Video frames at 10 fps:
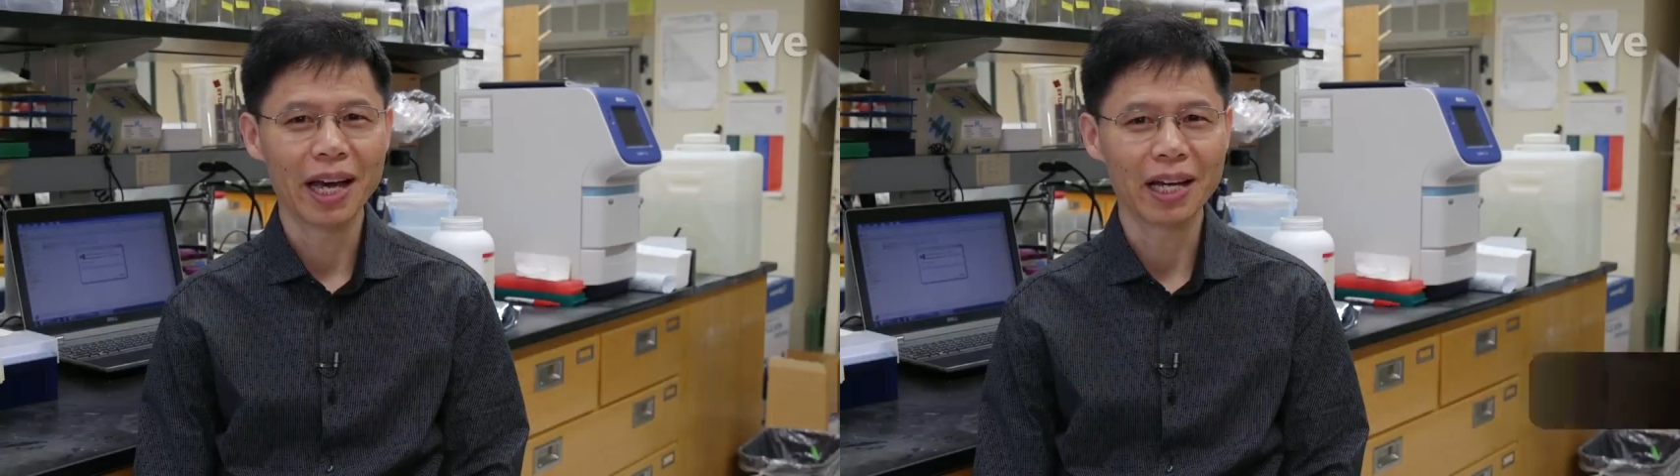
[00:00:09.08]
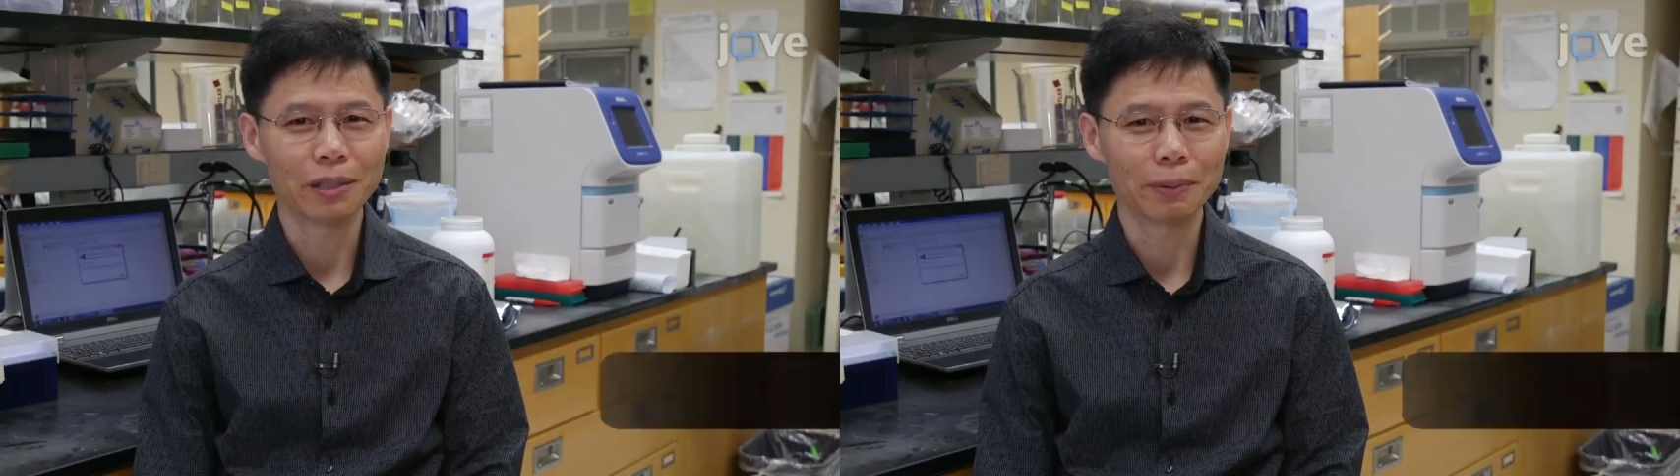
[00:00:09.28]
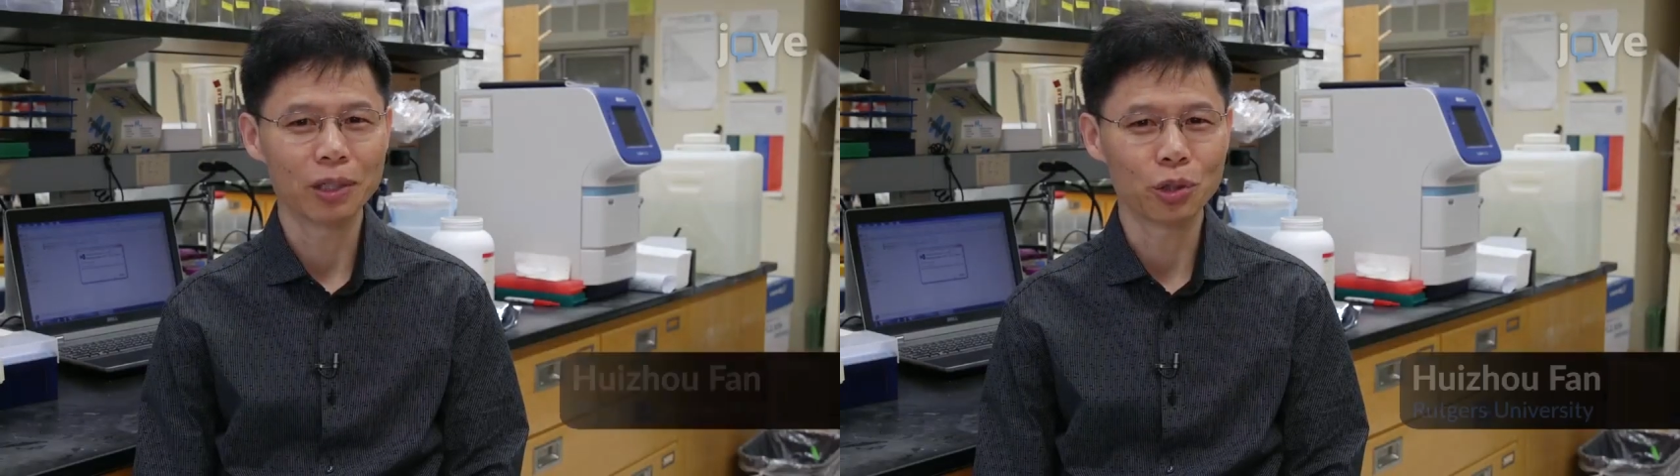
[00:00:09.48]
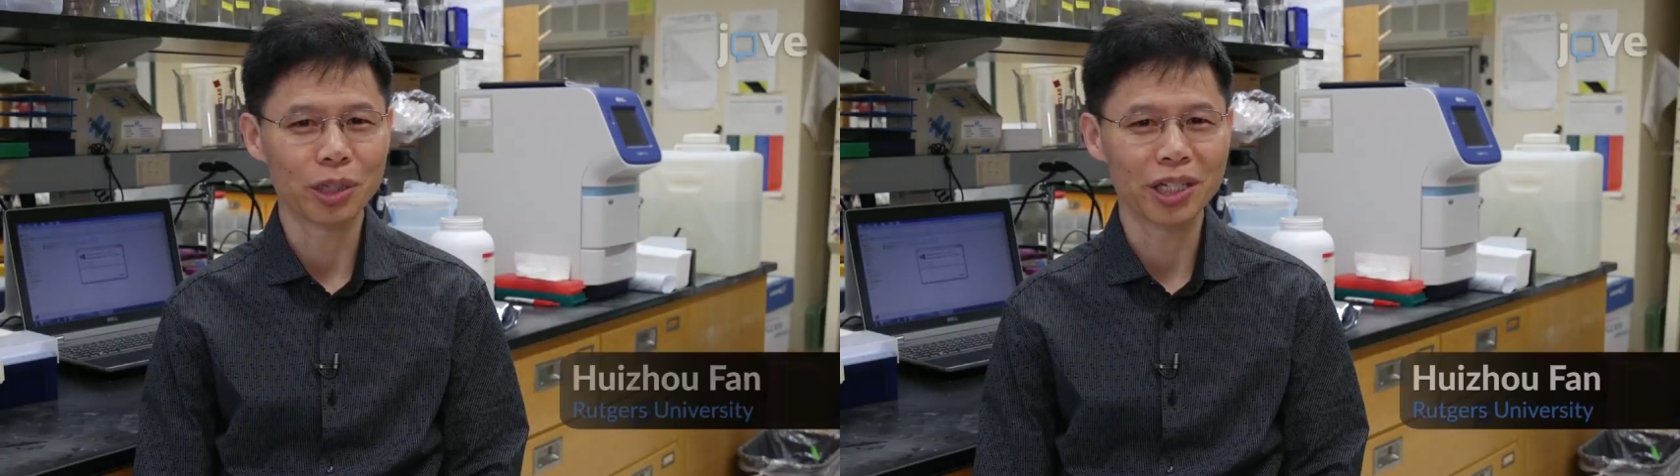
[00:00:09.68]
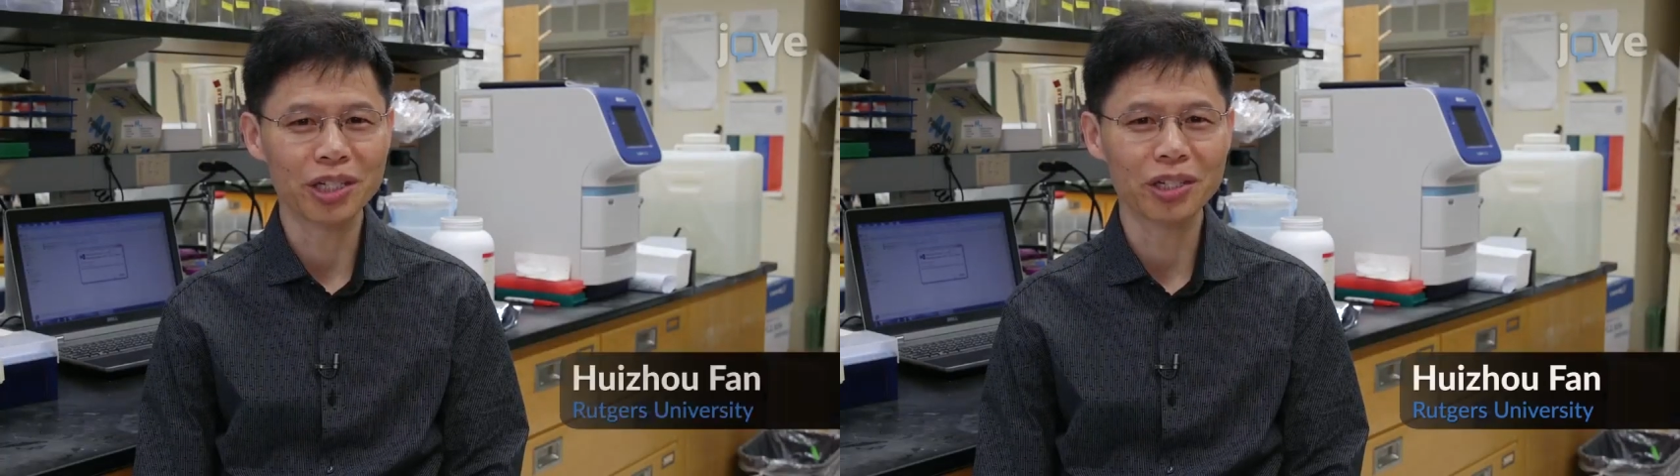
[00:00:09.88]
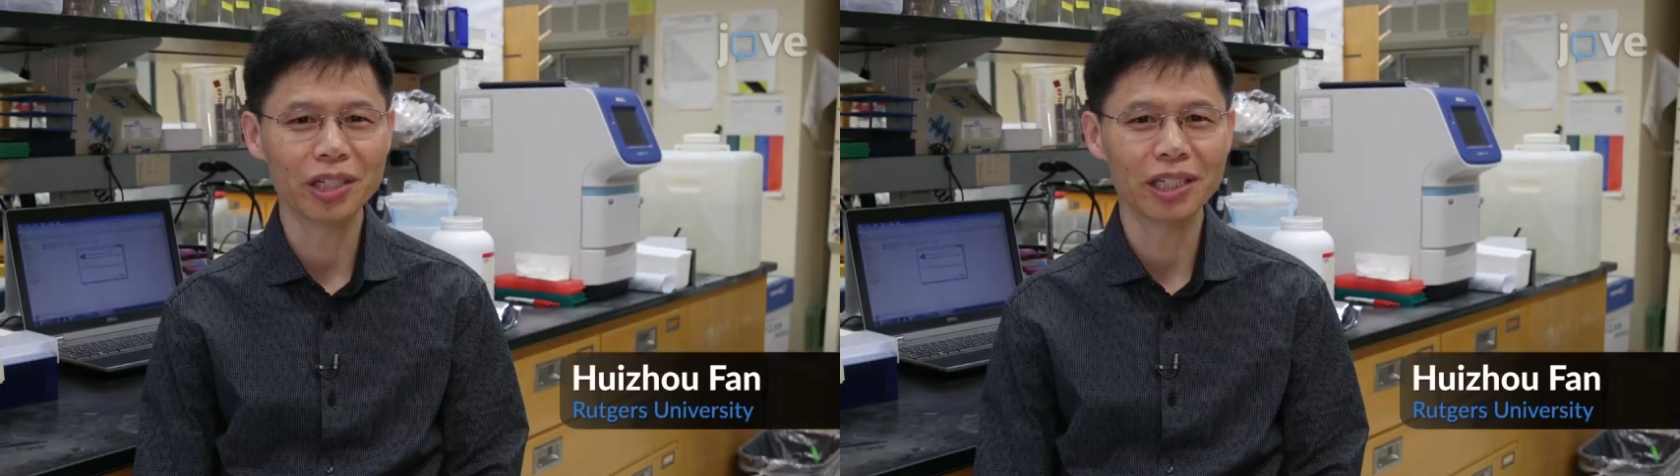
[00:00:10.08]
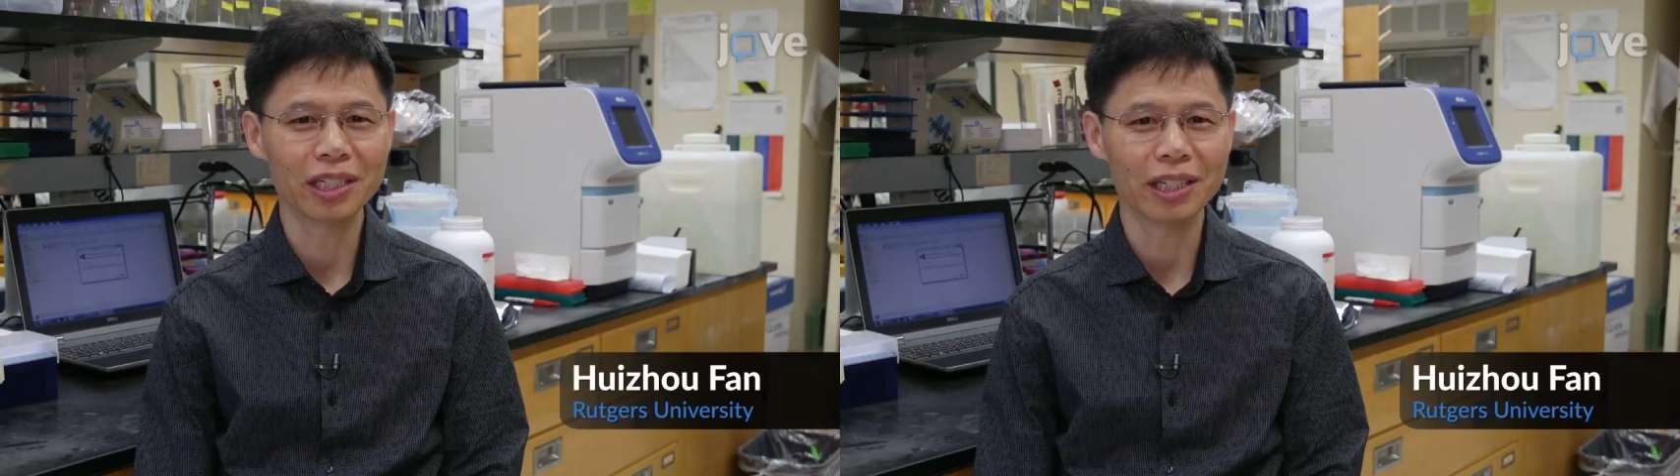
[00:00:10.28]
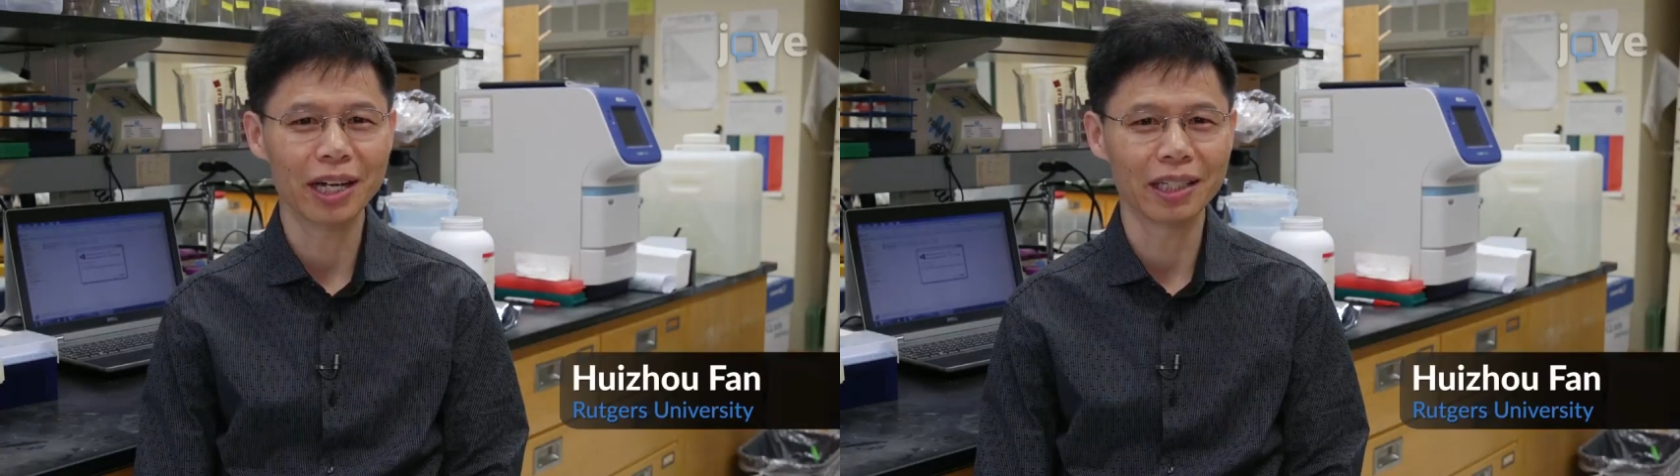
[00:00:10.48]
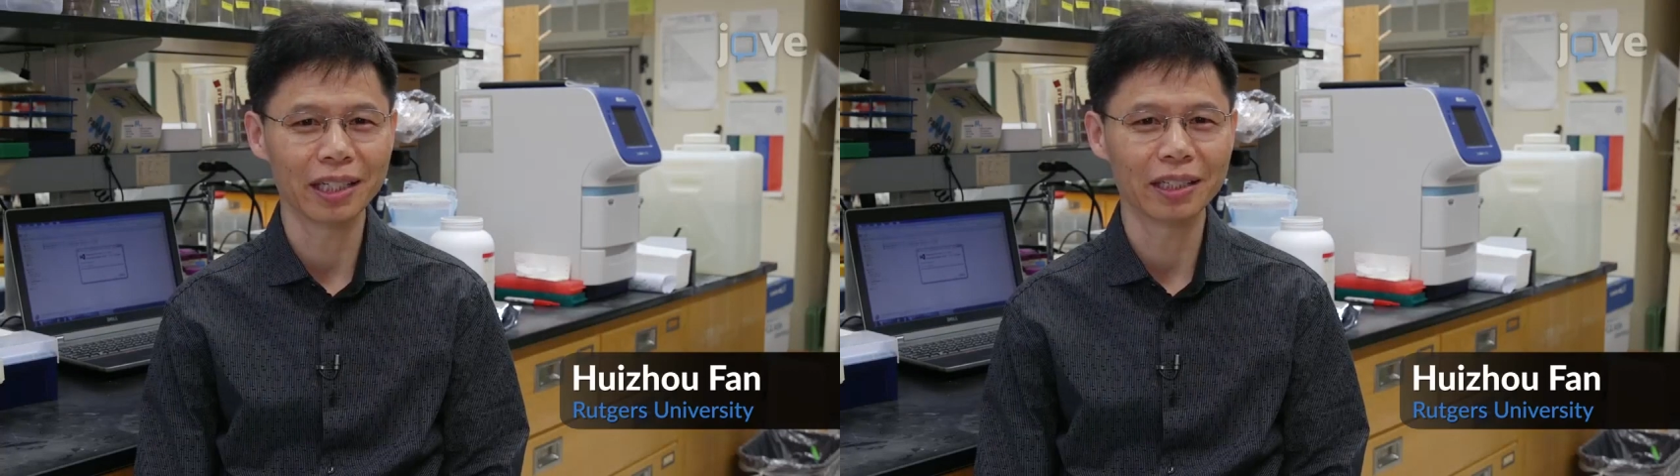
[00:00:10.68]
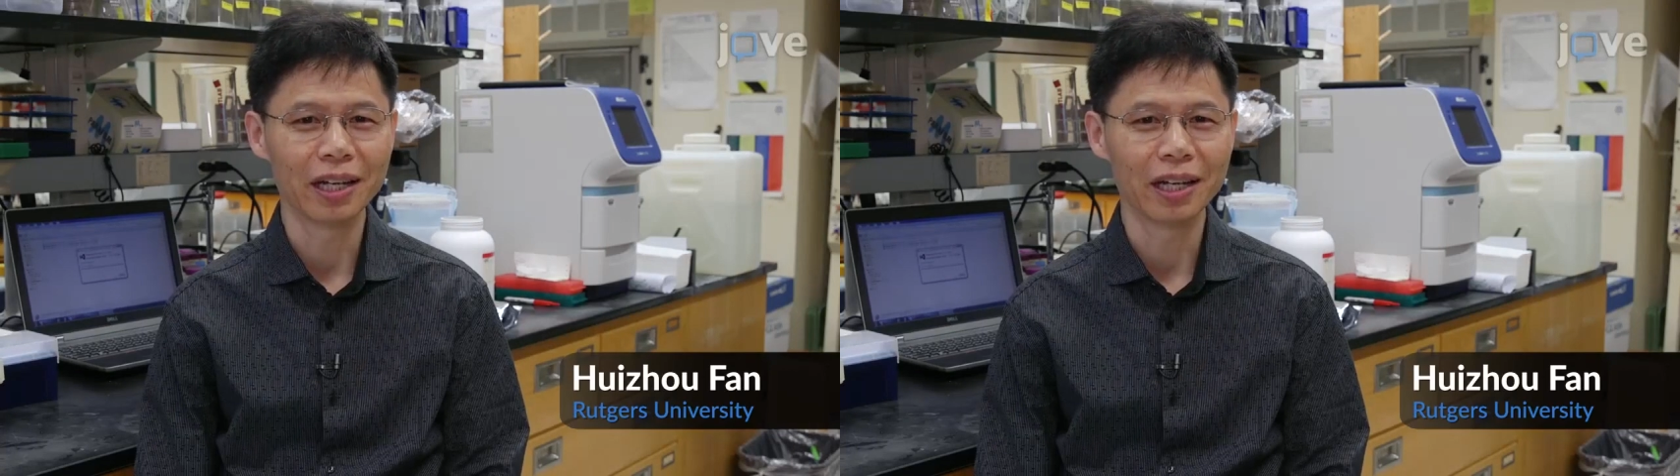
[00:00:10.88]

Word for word: has been traditionally studied